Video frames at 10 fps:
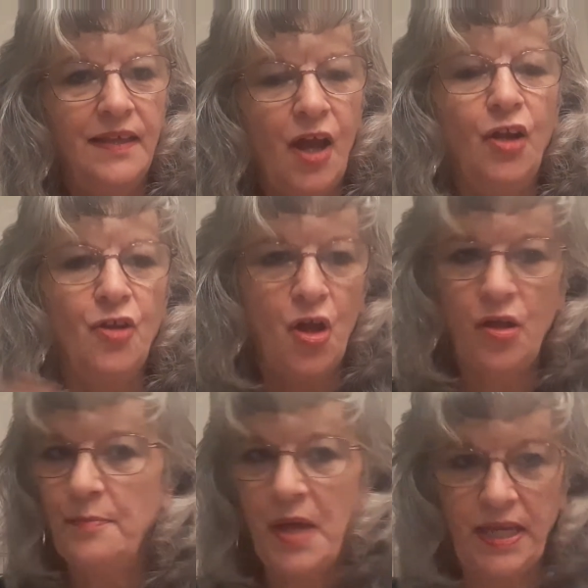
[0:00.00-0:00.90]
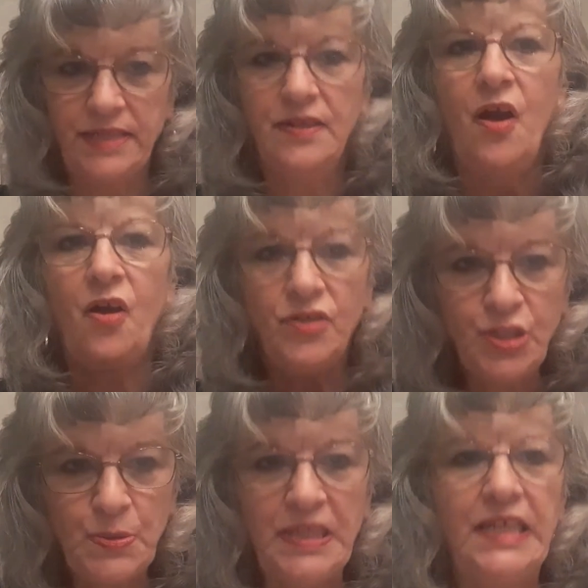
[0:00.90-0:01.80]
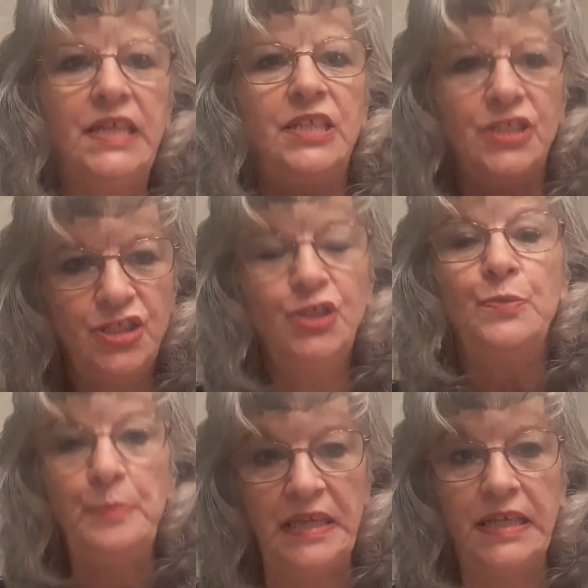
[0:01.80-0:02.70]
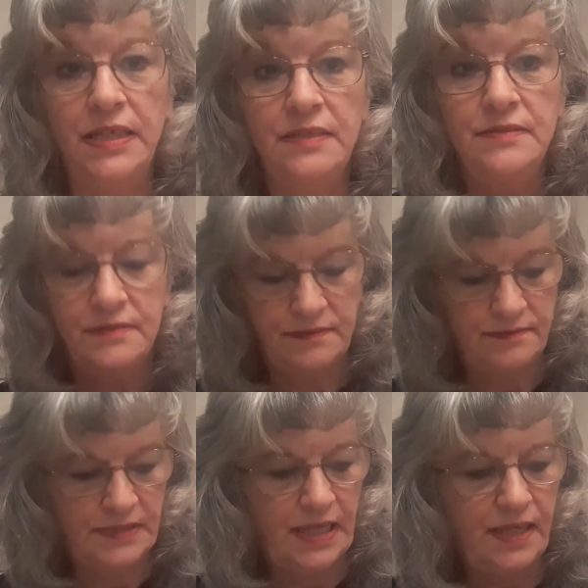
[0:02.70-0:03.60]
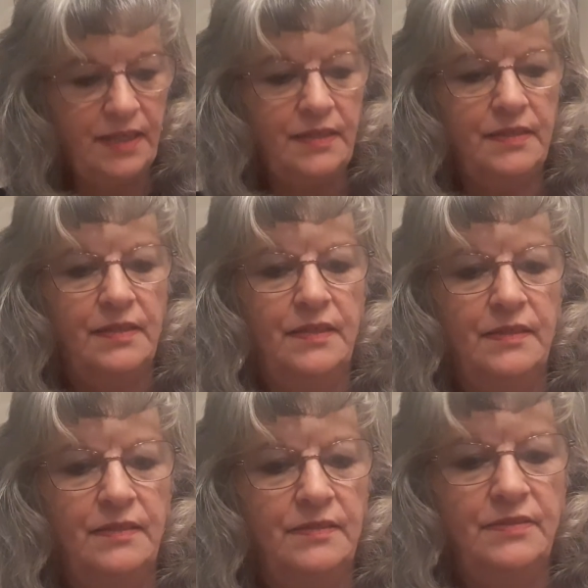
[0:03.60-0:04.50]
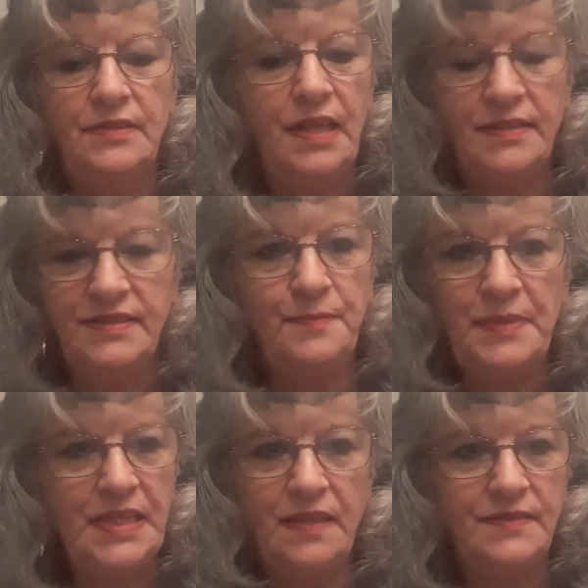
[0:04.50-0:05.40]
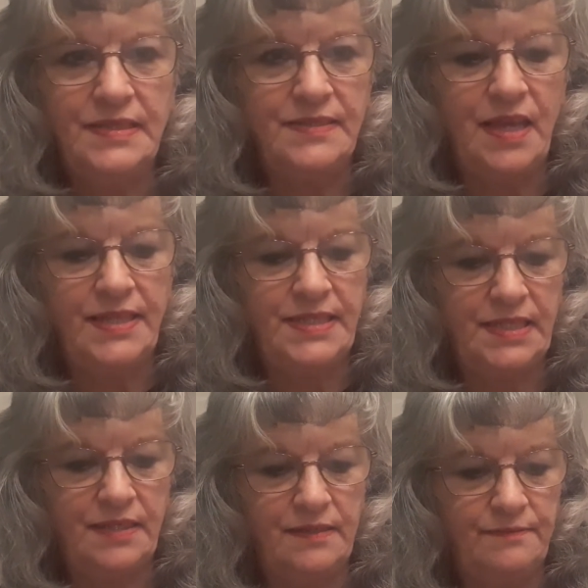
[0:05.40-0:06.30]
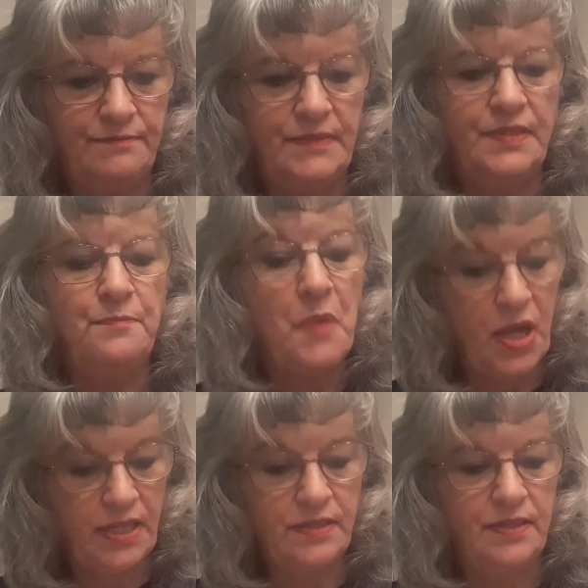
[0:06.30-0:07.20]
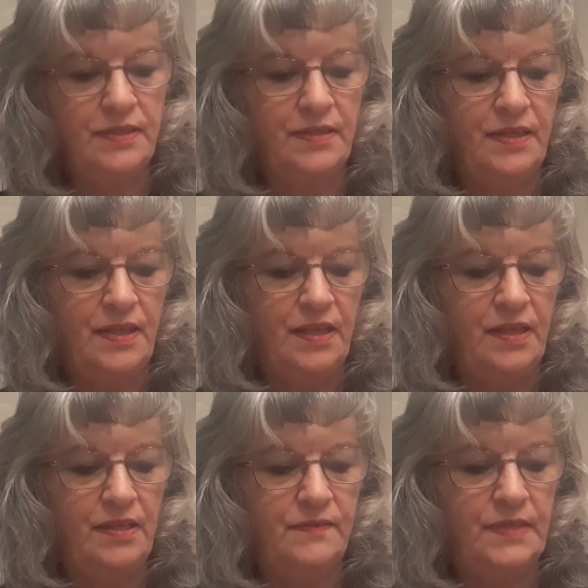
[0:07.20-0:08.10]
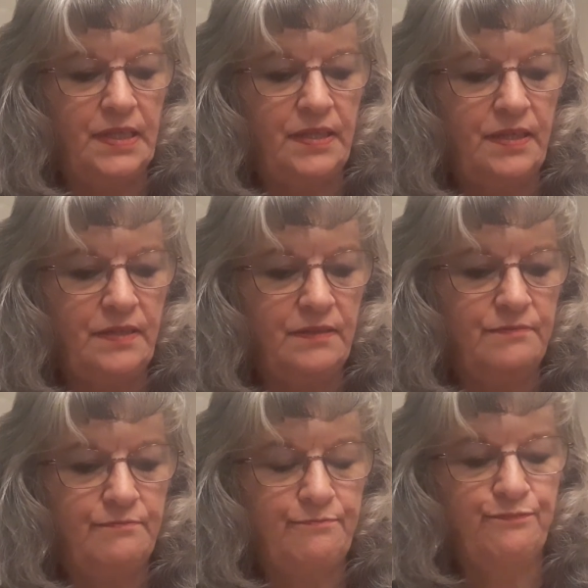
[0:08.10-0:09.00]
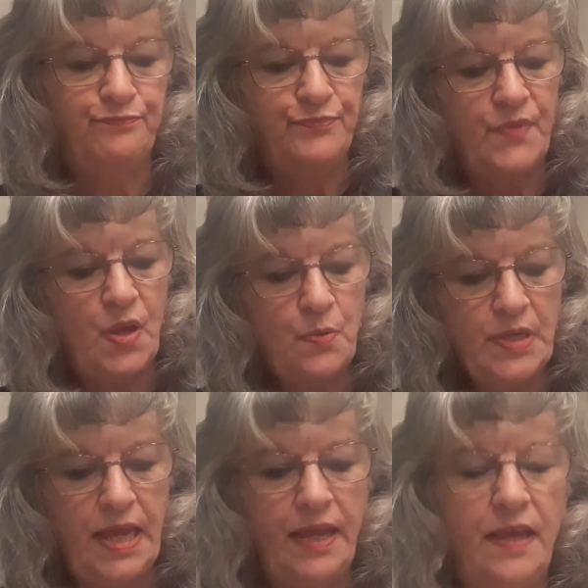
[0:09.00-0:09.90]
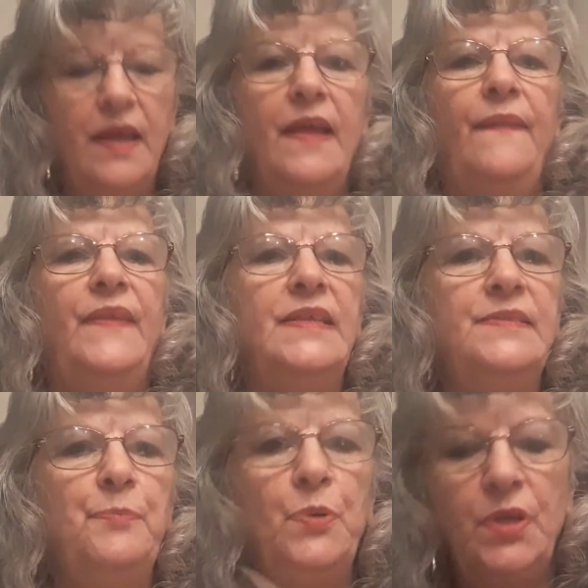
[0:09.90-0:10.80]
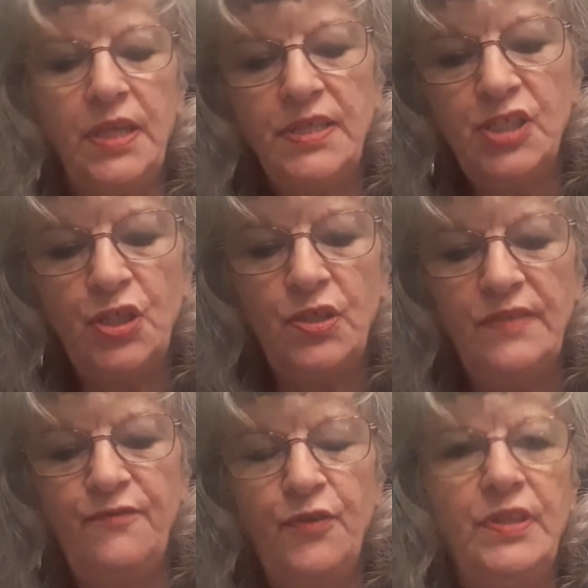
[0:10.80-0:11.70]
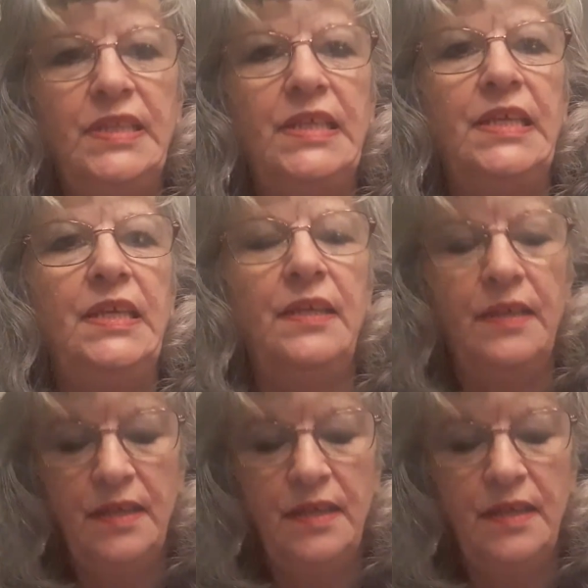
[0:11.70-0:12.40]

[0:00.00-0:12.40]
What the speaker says: are all mine, all unique to me. Okay? Not somebody else's idea, mine. Okay? Okay. This book is good for the